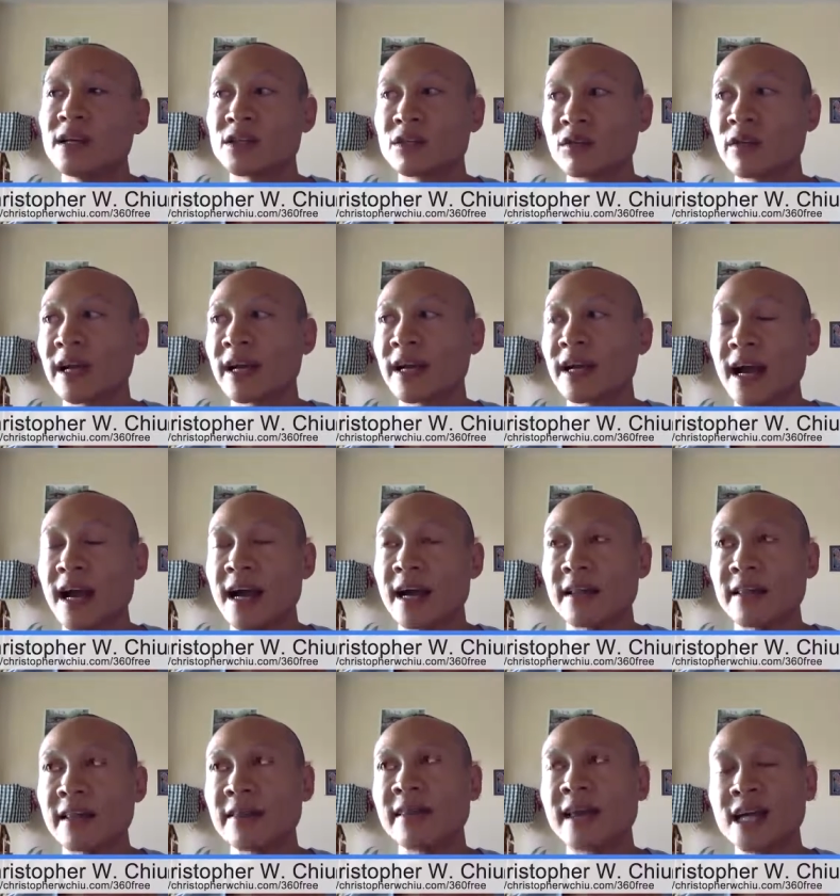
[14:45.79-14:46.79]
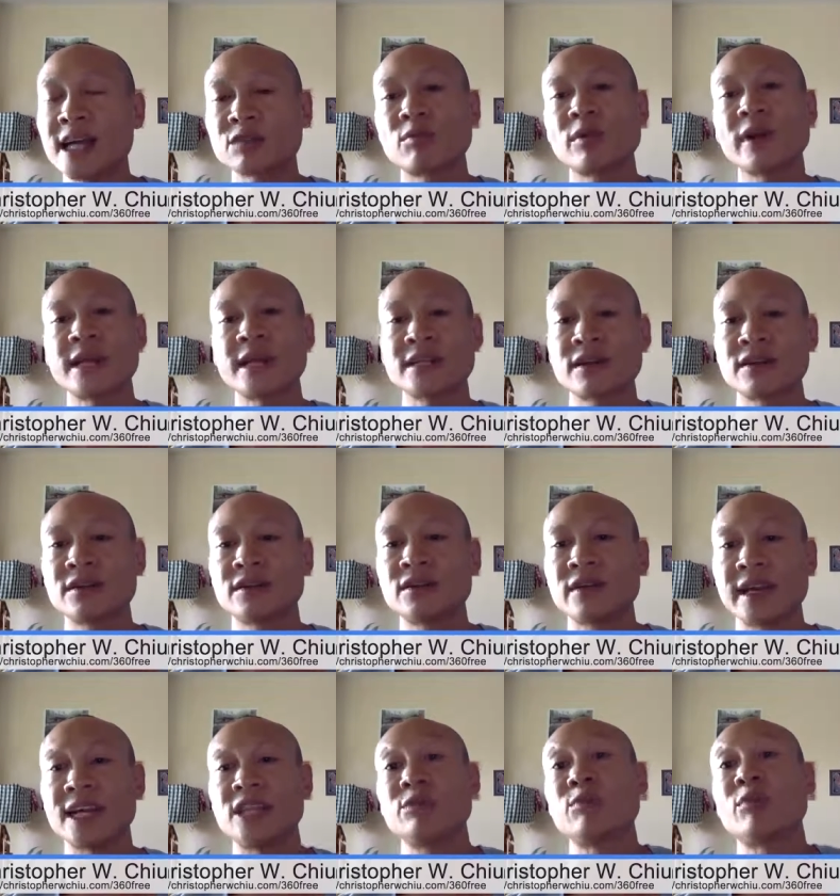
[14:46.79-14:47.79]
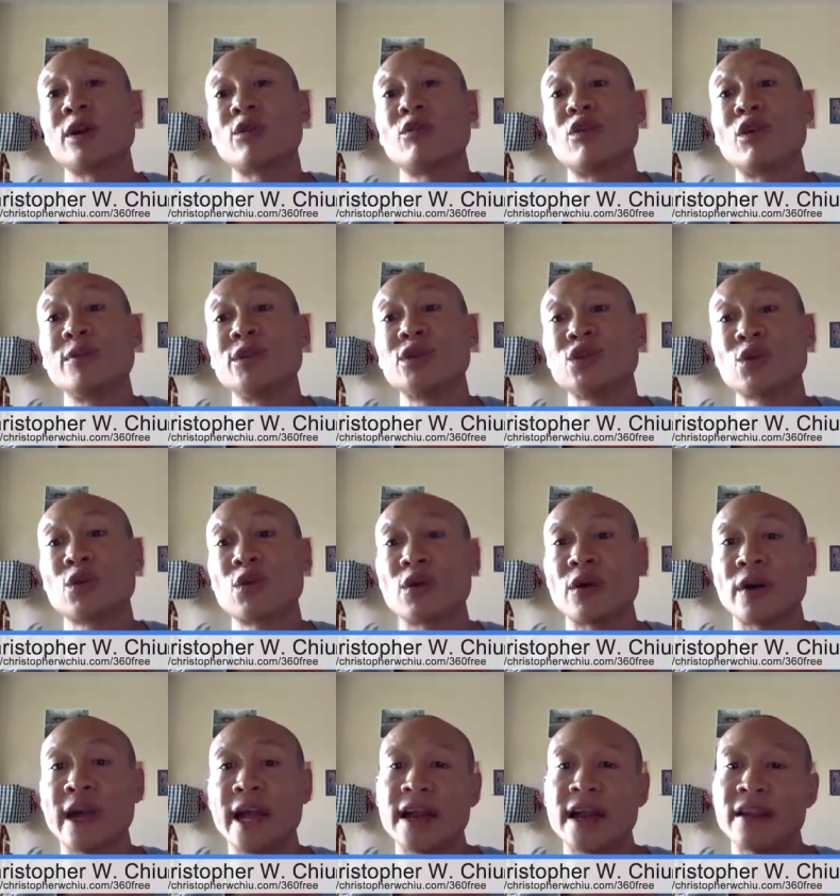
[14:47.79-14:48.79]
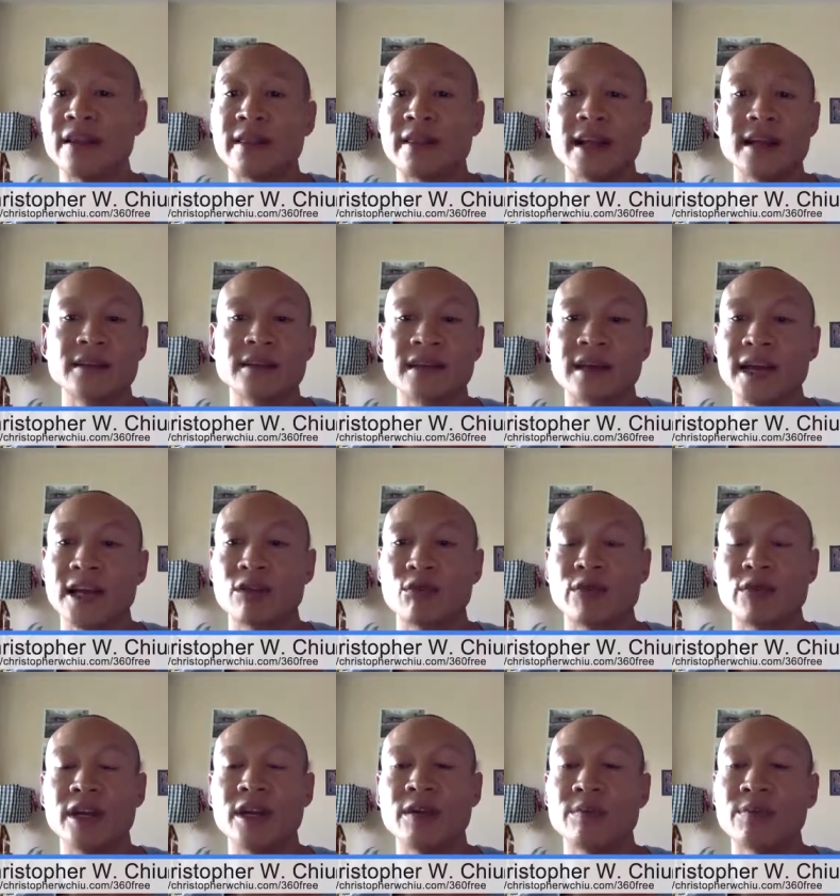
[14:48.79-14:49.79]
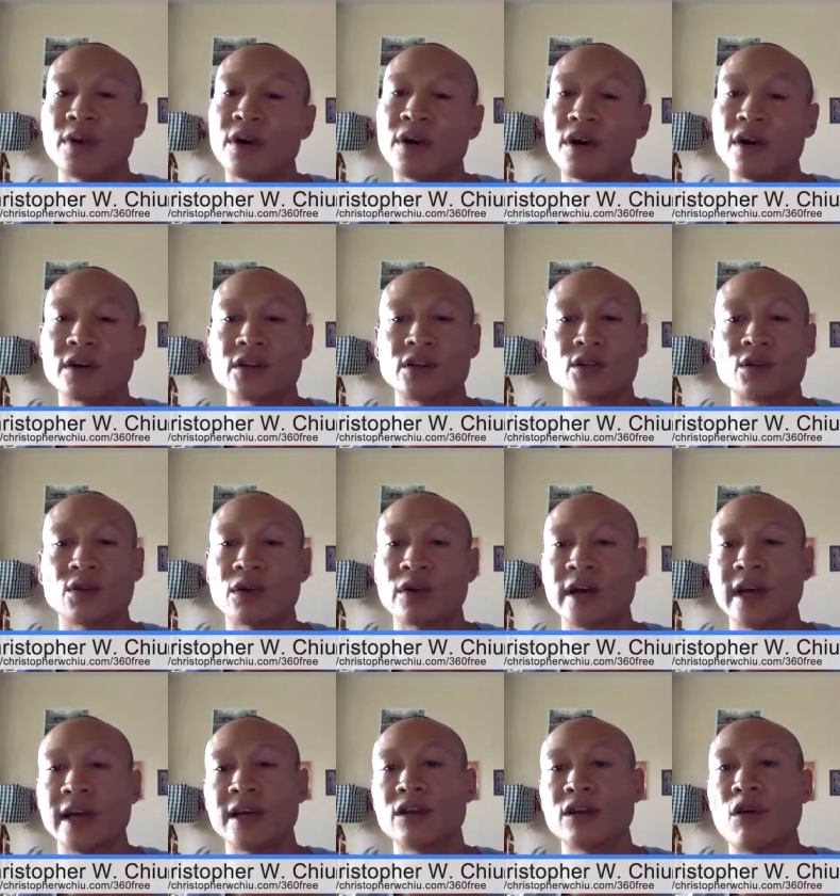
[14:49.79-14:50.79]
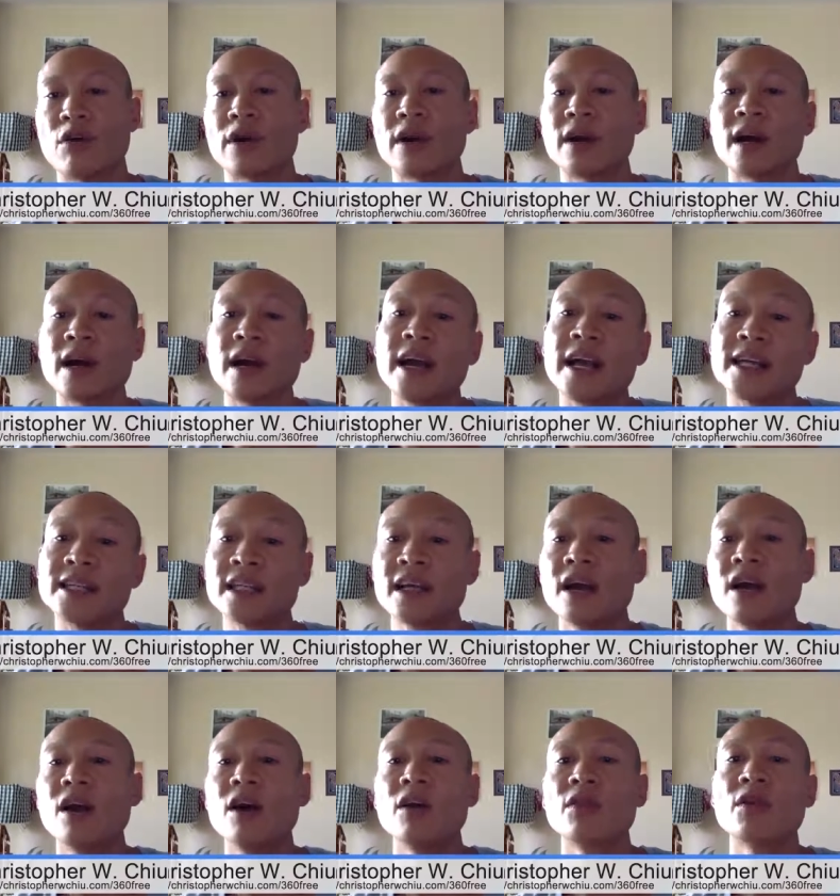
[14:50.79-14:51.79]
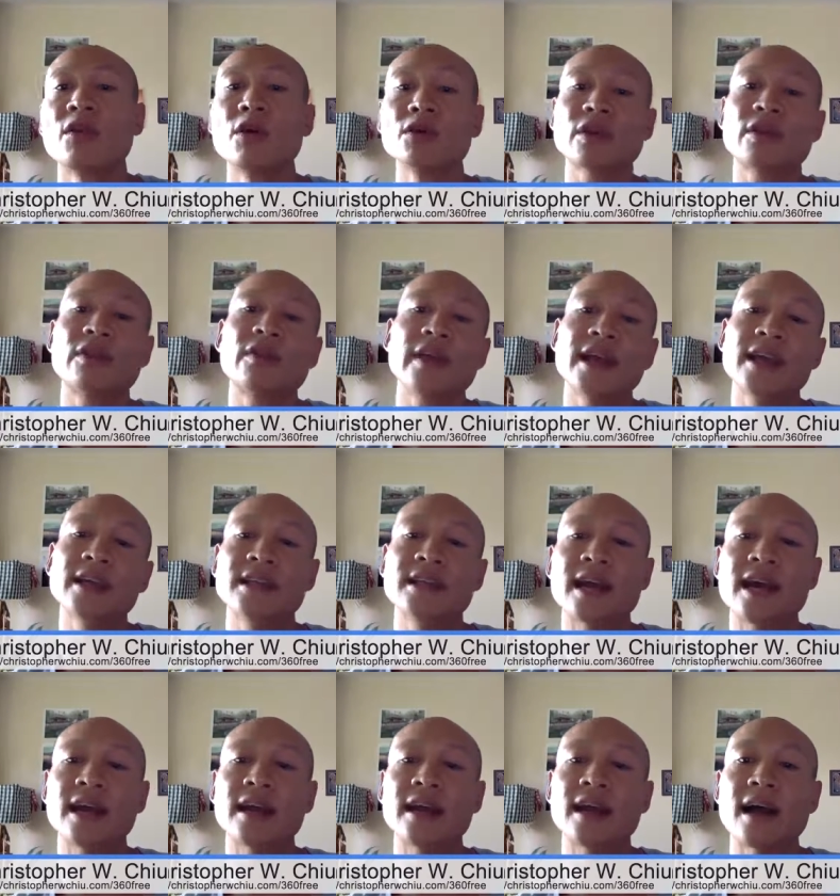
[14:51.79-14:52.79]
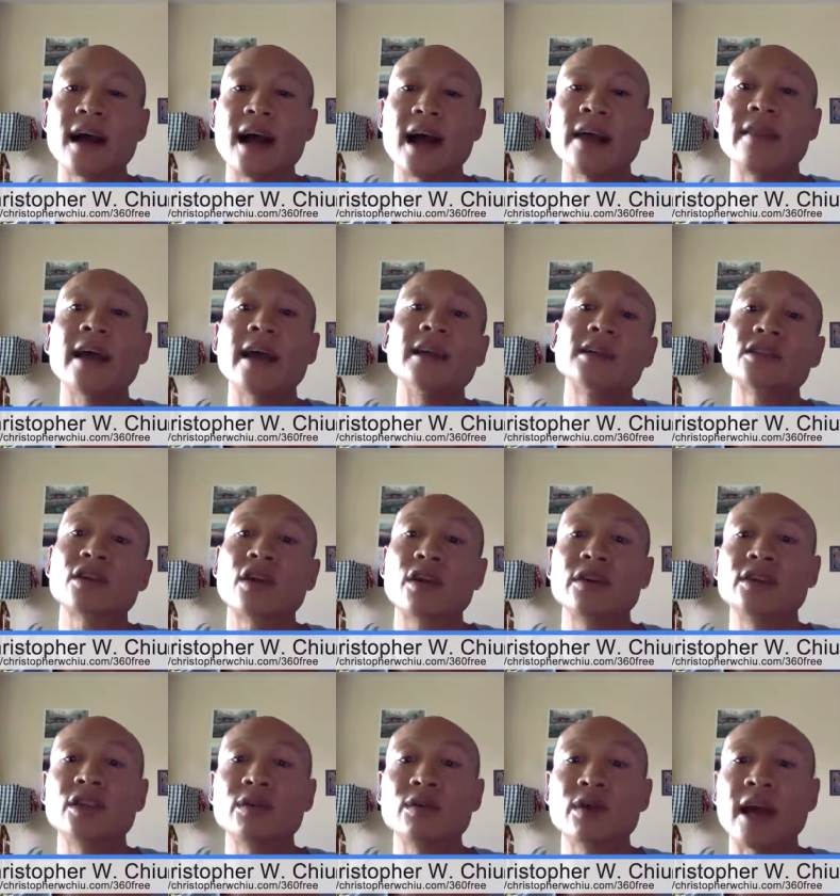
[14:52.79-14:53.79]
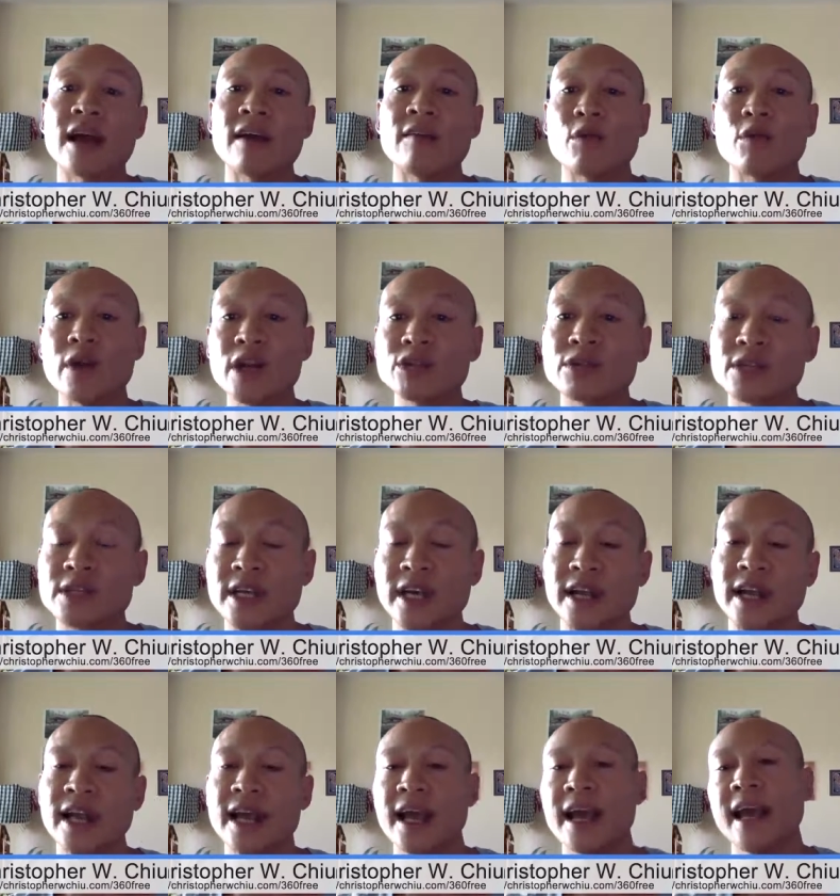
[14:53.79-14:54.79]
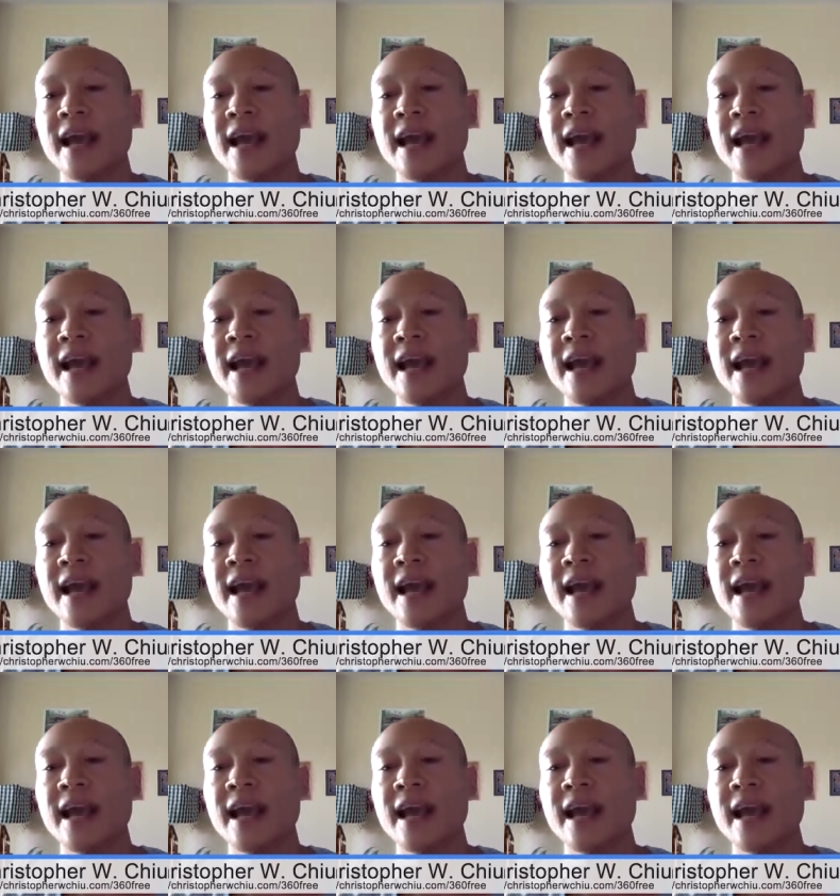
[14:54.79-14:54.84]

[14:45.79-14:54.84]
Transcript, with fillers: So like I, that's when I started to, I guess you want to call it, mature, and things like reading books or like going on hikes. Those are things that I then started to have more interest in.